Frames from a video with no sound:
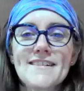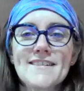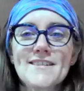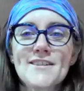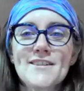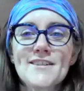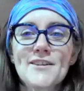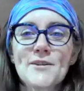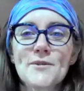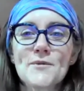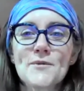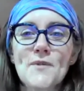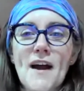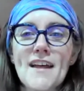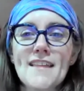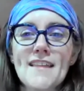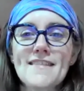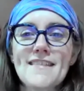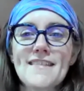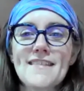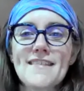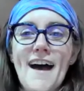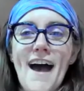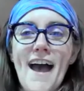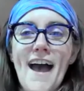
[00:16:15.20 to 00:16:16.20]
to your
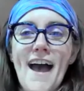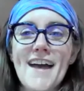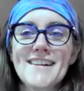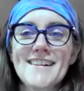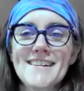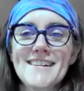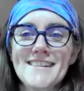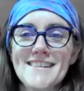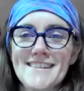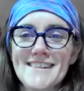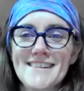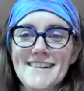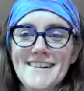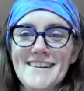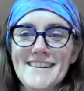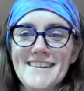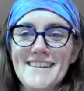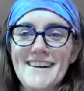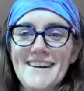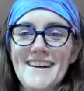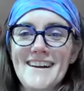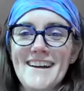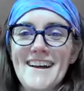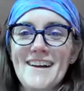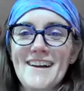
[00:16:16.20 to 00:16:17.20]
right thigh,
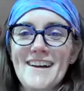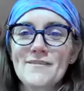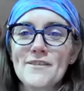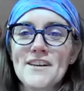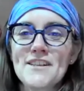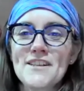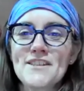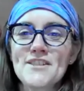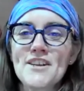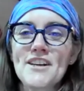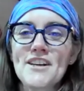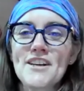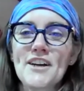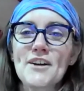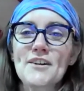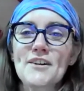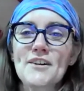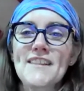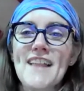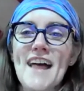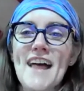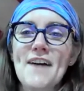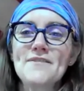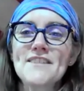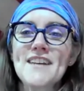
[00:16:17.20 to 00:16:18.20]
reaching your
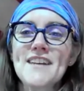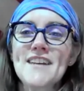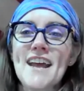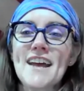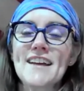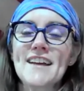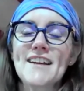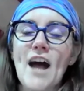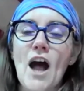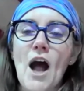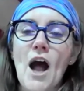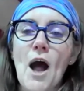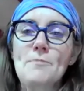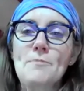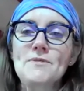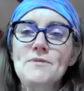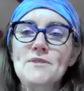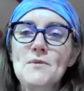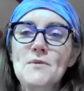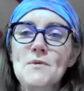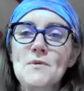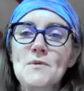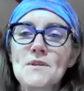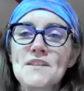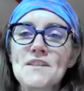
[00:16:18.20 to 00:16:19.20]
left hand up
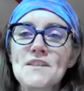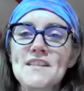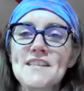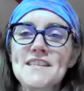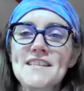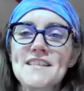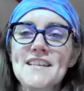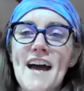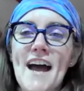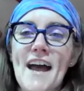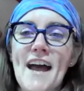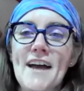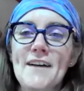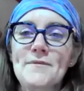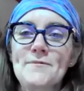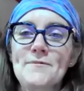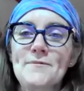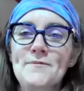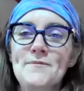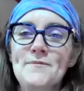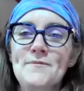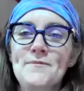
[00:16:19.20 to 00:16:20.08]
towards the sky.